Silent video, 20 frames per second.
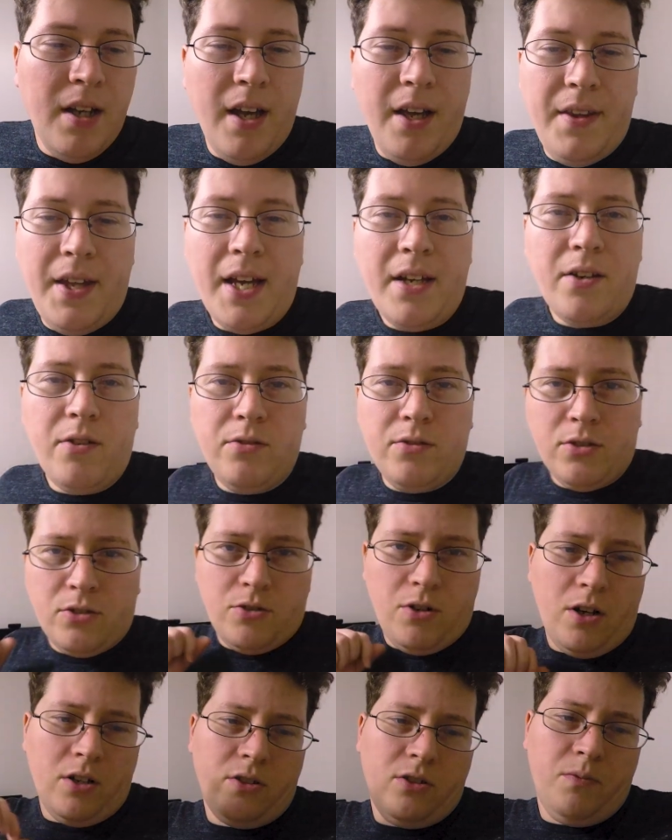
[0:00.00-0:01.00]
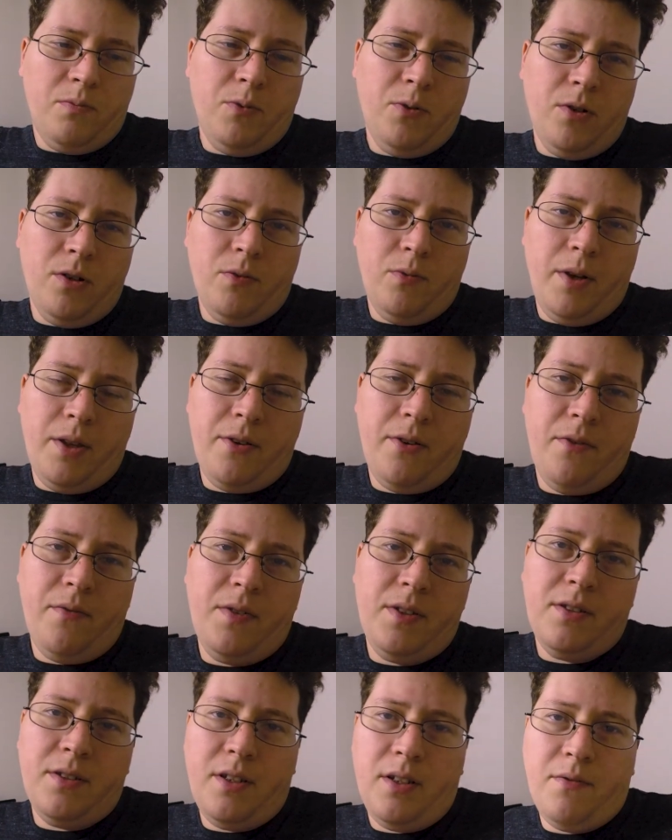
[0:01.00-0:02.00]
And that goes across the board, whether you're
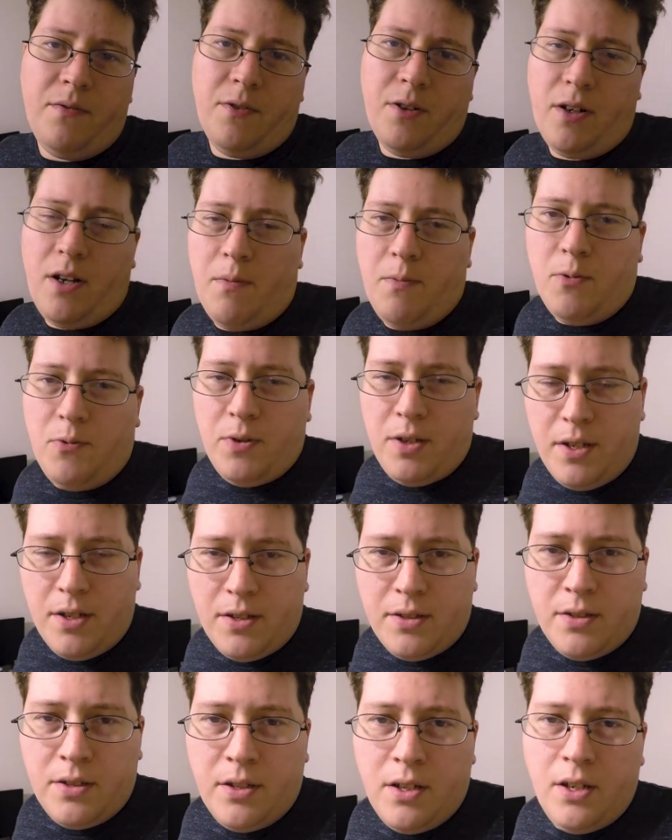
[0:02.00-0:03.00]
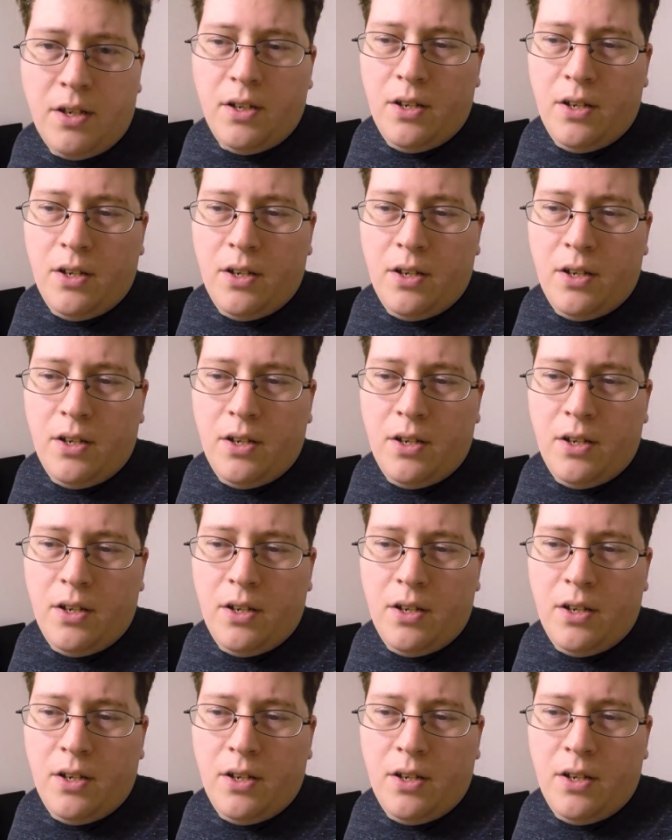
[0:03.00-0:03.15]
visiting for a couple weeks,